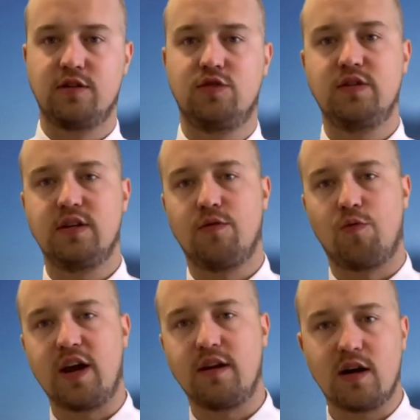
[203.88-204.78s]
Choosing the
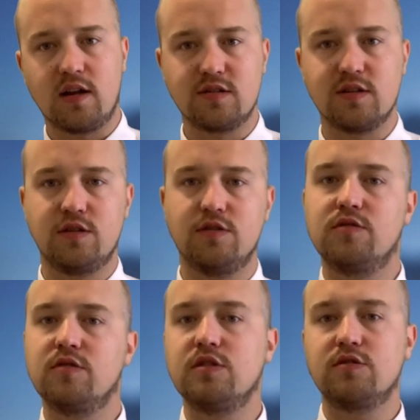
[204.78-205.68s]
right
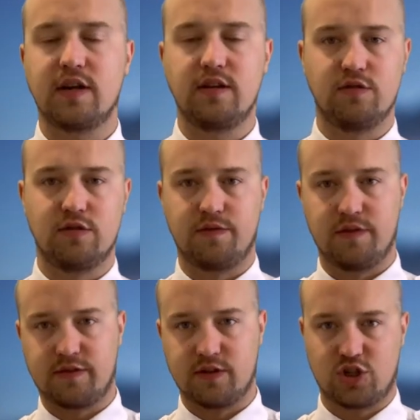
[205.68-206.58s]
altitude, you can do it
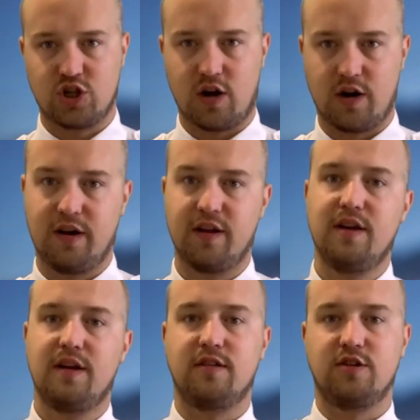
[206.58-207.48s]
with the chart.
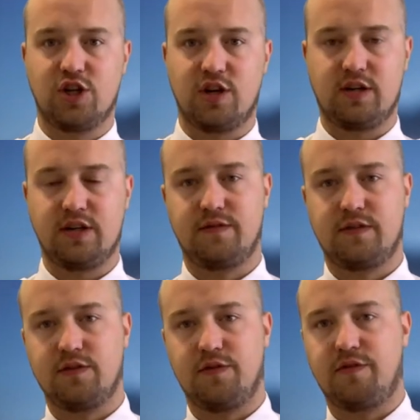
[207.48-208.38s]
The chart
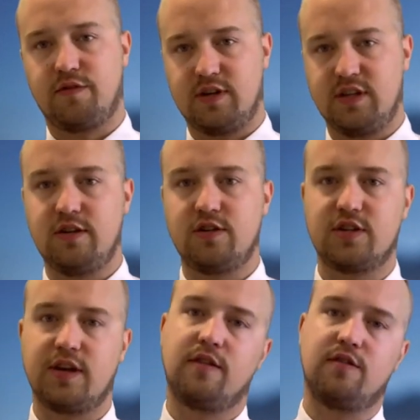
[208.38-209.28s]
gives you for each
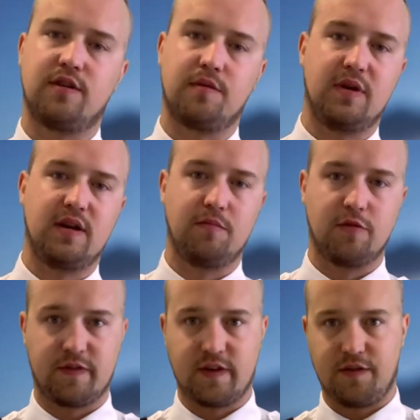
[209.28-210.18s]
sector the
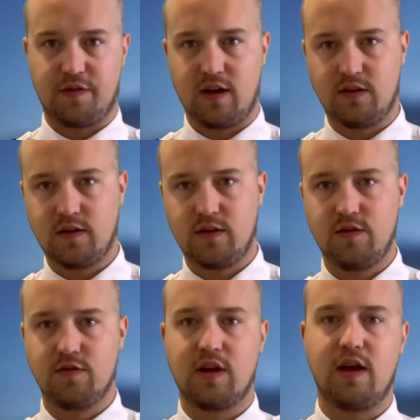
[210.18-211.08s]
minimum safe
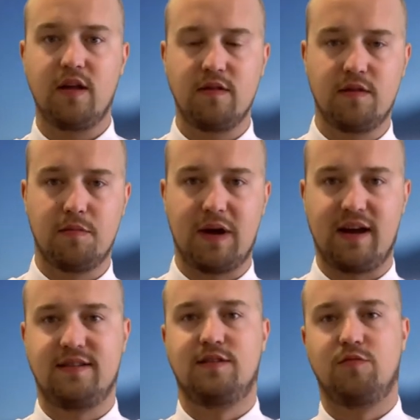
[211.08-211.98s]
altitude and the
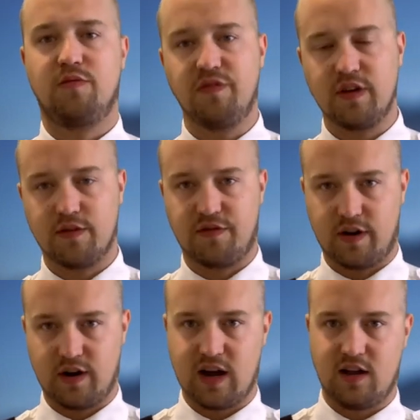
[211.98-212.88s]
maximum
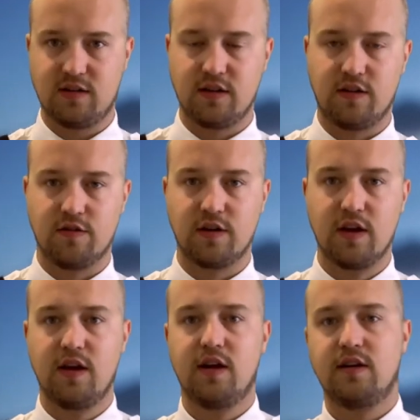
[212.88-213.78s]
VFR altitude.
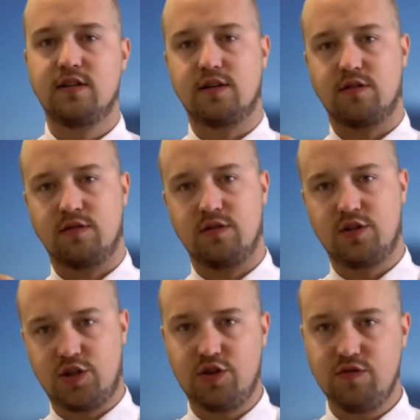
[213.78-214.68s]
So
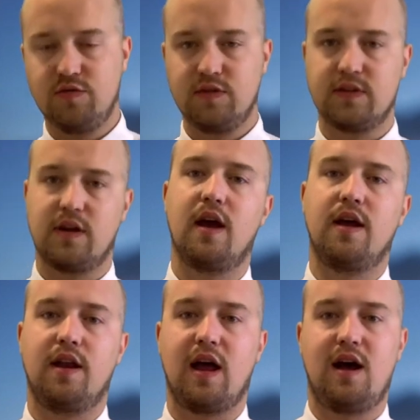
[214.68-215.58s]
choose
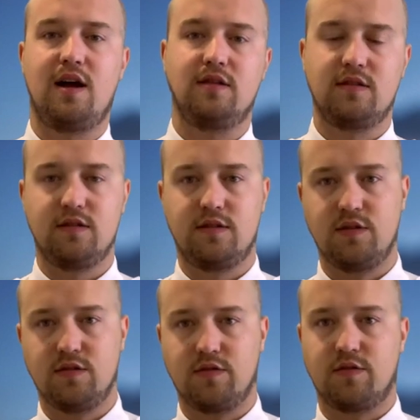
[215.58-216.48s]
an
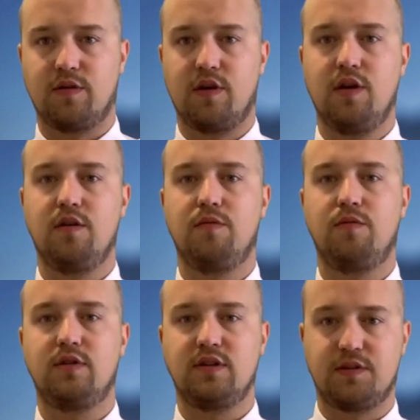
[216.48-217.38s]
altitude
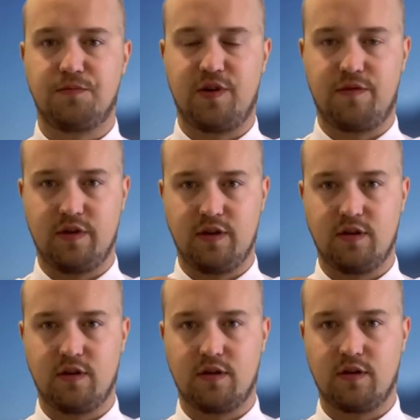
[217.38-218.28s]
what is very
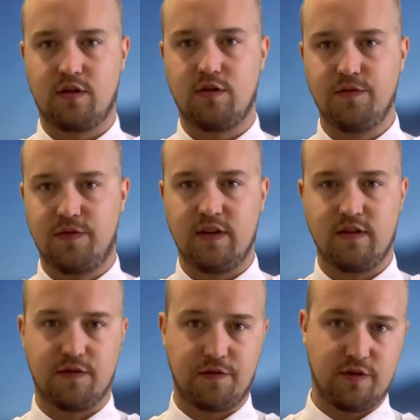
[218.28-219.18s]

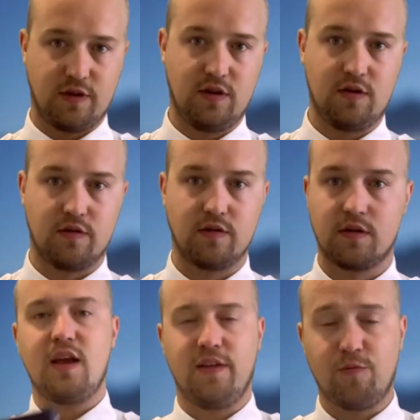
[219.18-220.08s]
convenient for you.
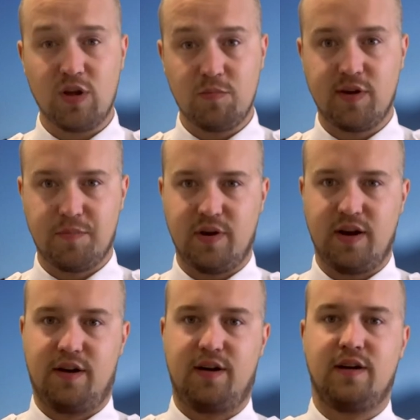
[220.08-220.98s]
As well,
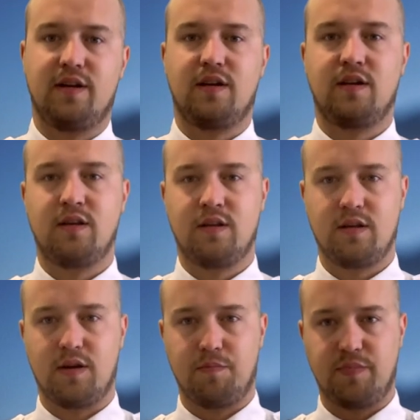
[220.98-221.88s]
prepare
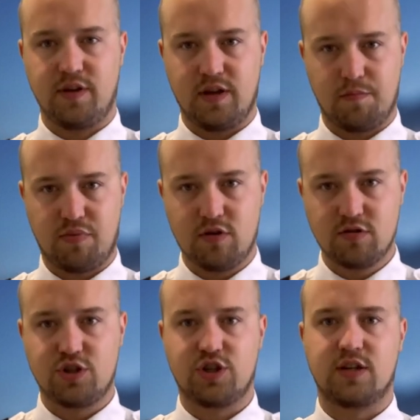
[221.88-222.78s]
the
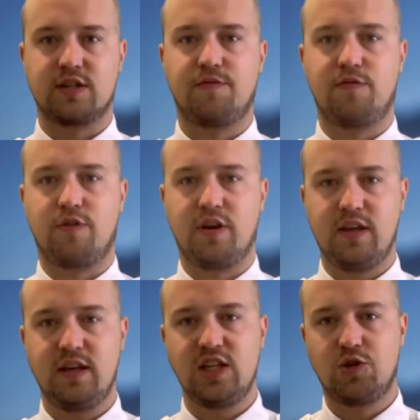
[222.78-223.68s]
approach shots for
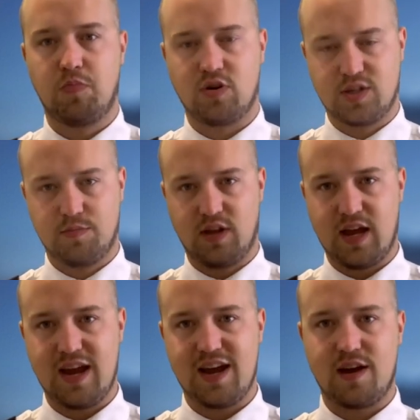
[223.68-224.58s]
each
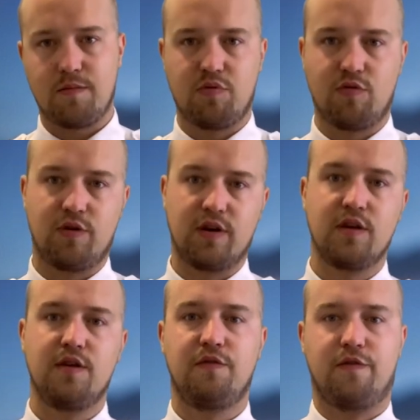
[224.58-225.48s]
possible airport
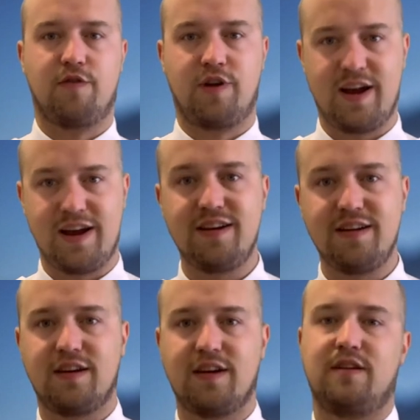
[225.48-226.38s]
for
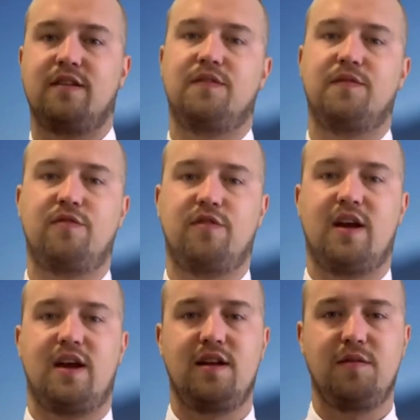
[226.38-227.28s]
any case, for
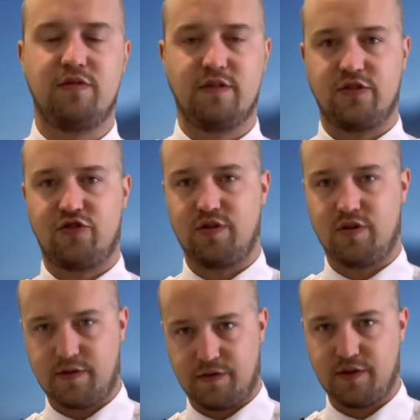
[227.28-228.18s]
any position
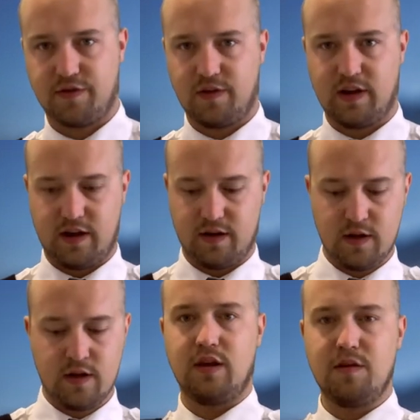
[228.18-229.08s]
of your flight.
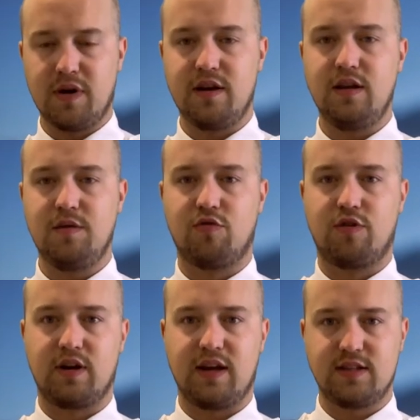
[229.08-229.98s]
In my knee
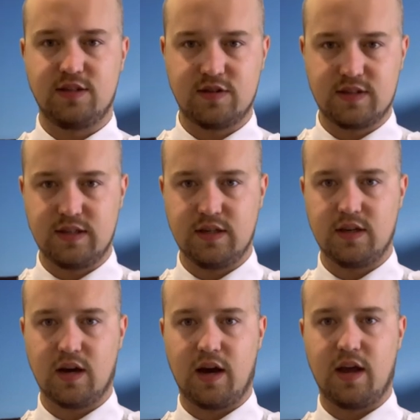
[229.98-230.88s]
board, as you
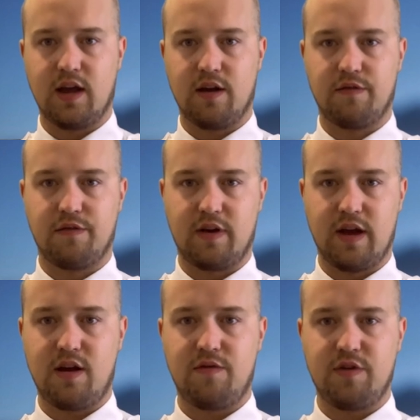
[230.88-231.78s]
see, I have
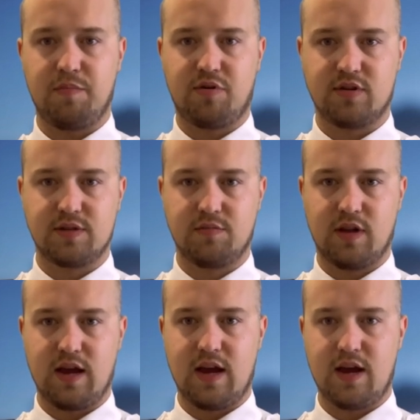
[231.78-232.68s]
every
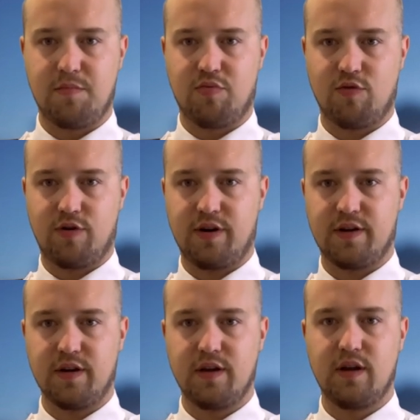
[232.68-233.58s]
possible airport
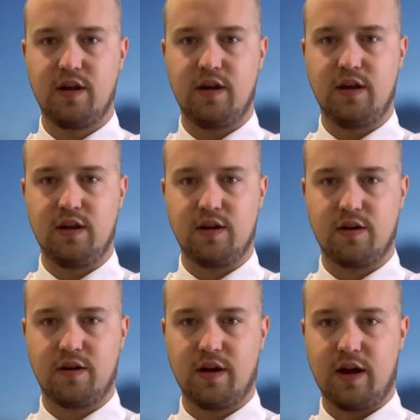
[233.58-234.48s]

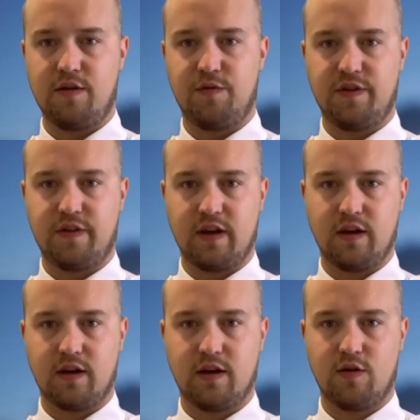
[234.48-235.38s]
here,
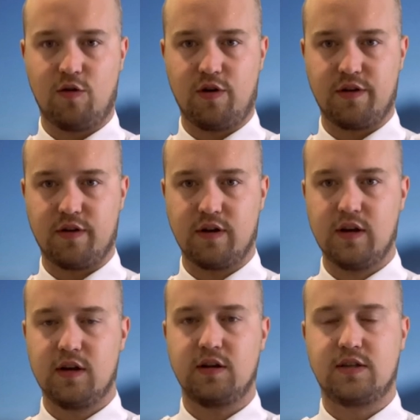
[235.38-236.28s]
everything in order.
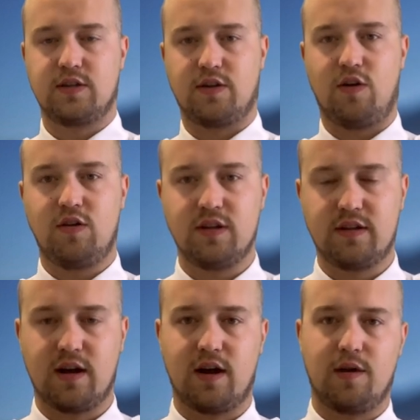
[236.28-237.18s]
So all the
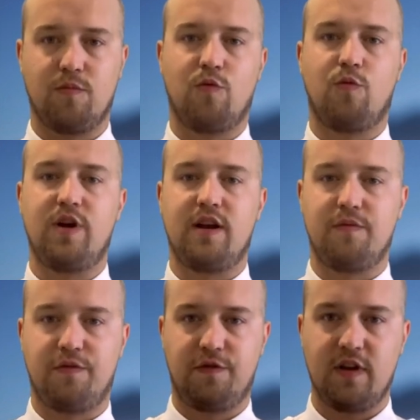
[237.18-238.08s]
time when
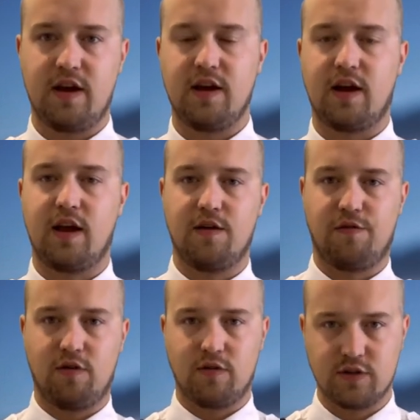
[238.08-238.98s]
I'm flying, I
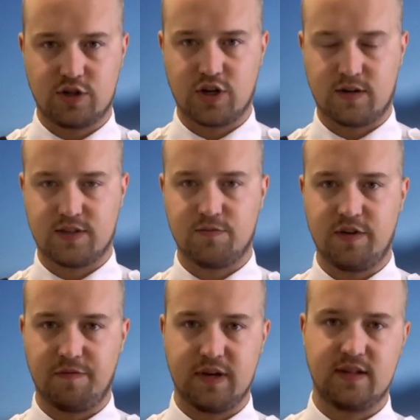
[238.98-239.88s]
have all the charts with me.